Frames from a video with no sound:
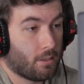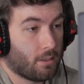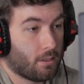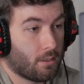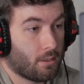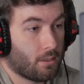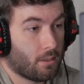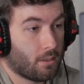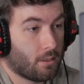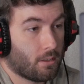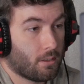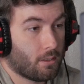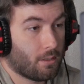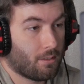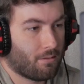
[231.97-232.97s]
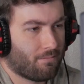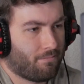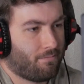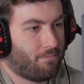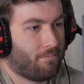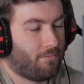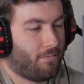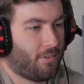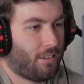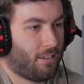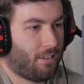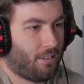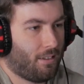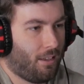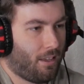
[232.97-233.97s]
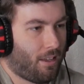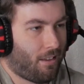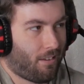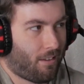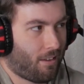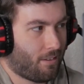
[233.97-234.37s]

Nobody speaks.